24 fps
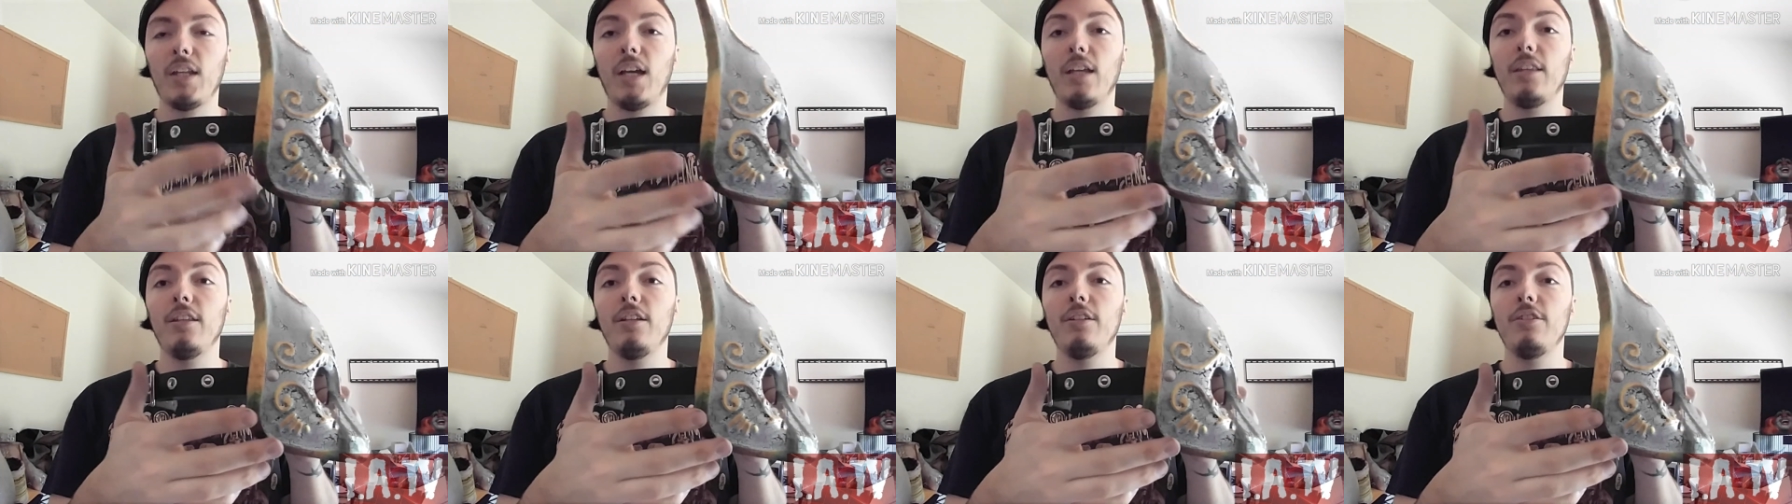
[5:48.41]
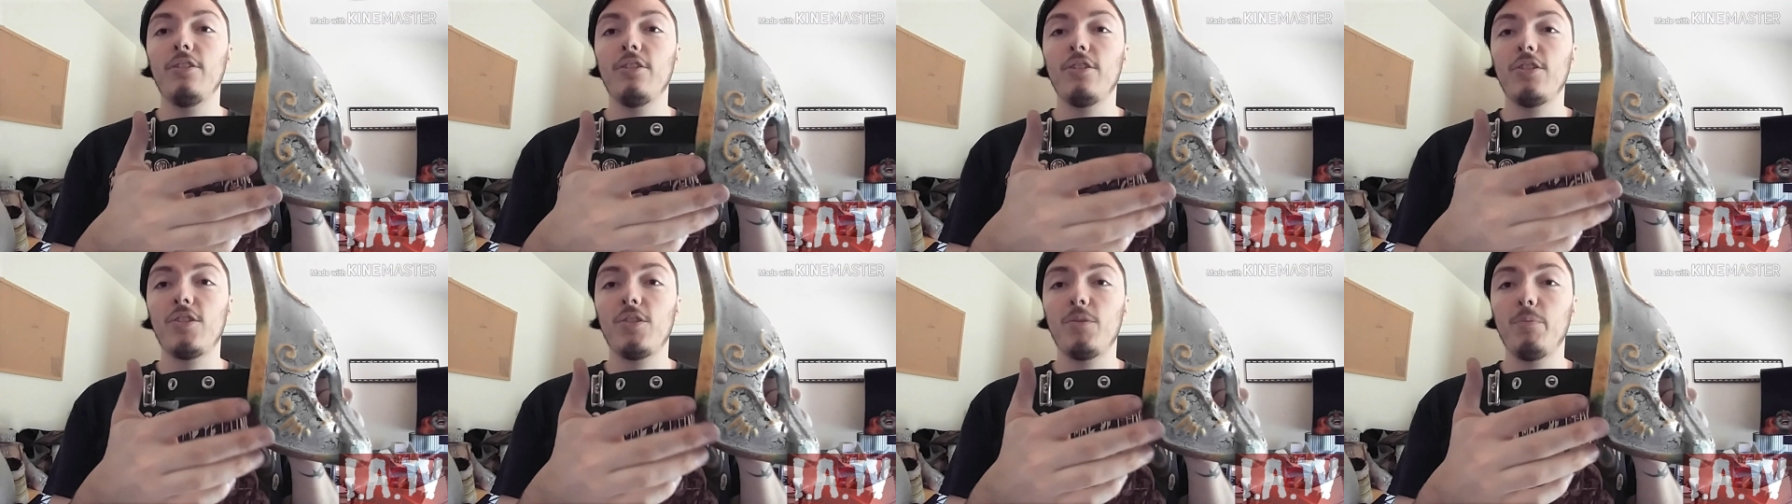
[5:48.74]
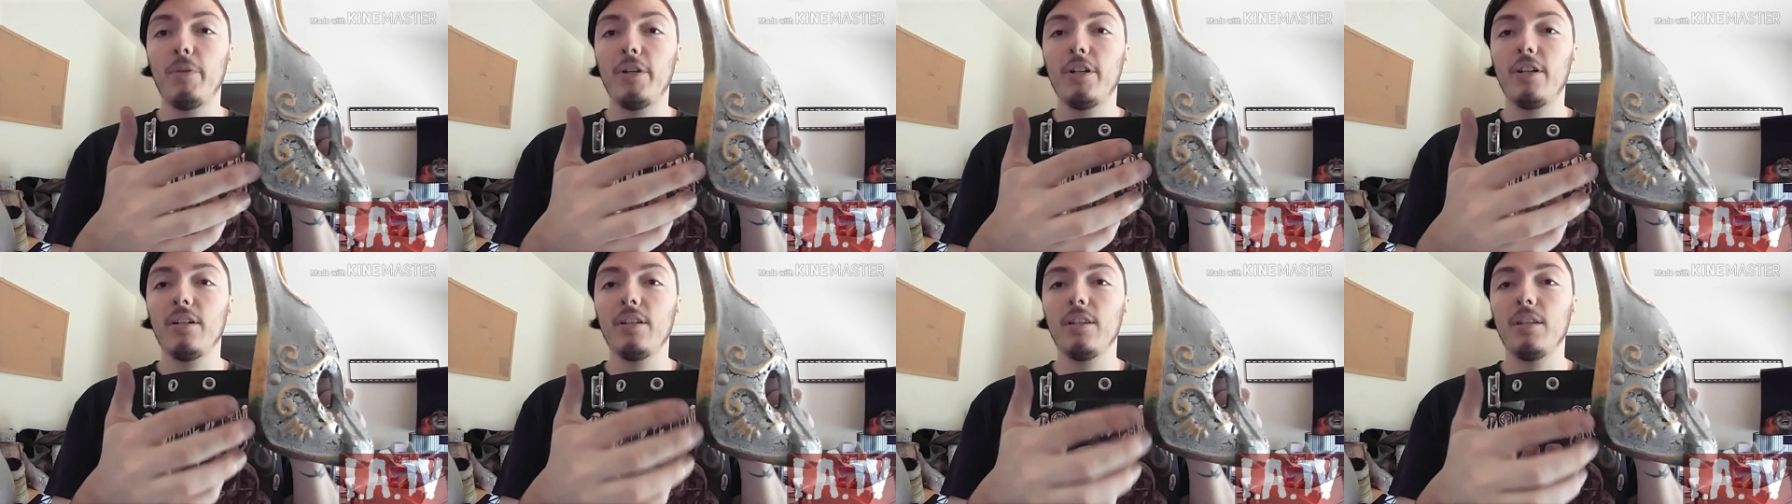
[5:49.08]
and then just
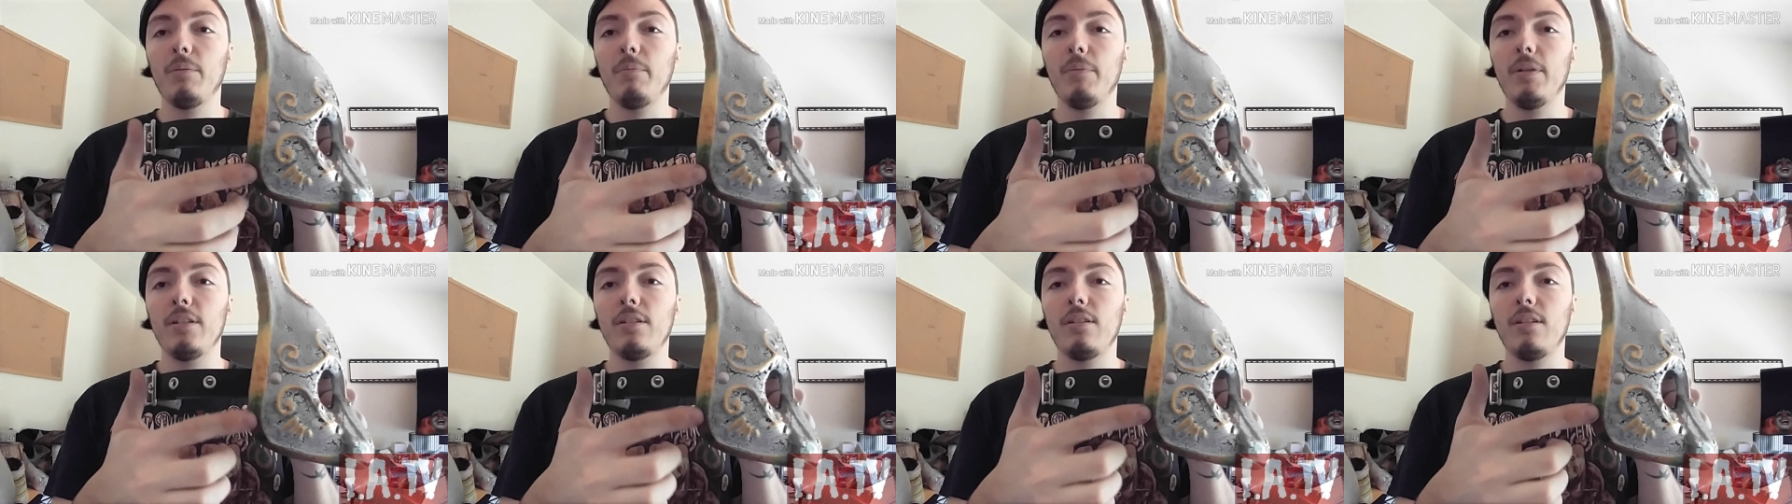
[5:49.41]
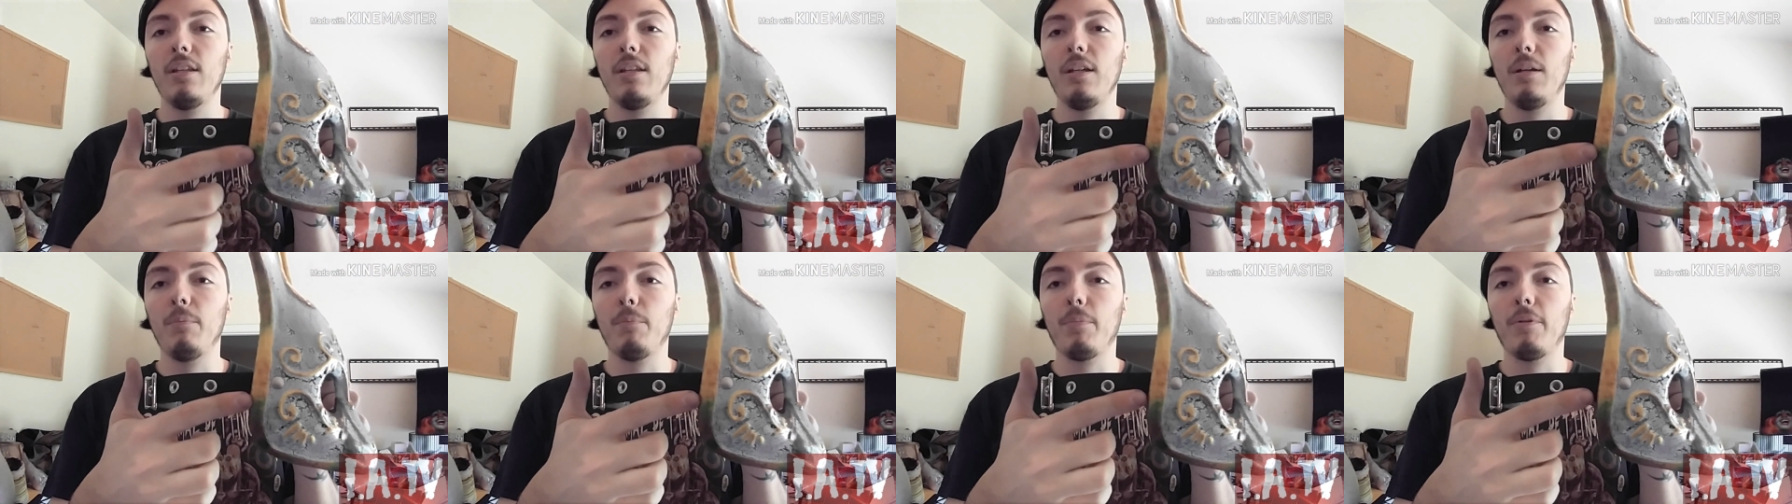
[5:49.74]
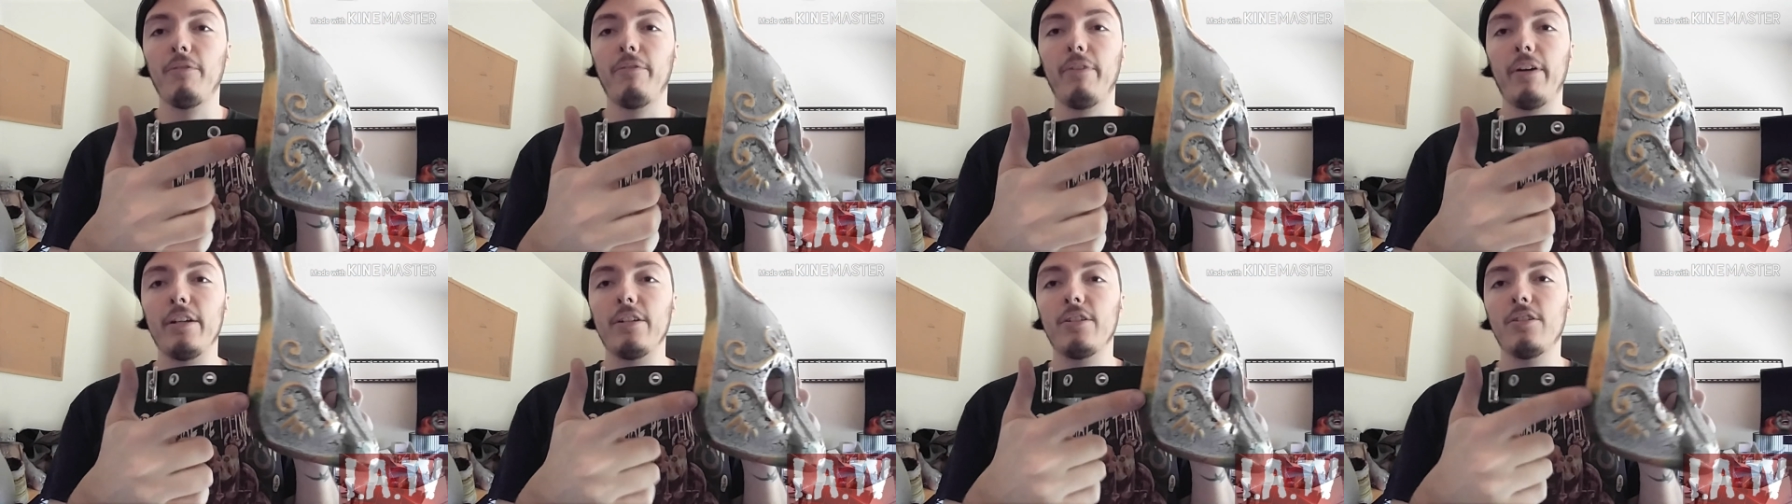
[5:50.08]
smearing them into the
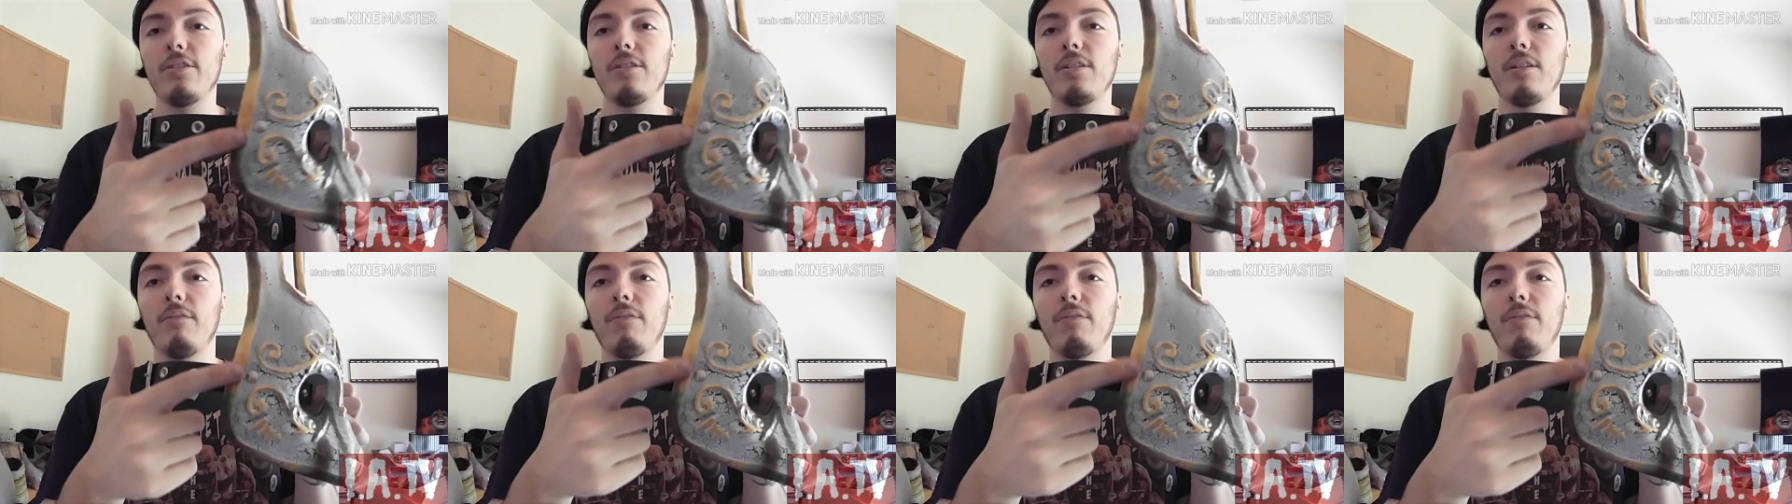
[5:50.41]
imperfections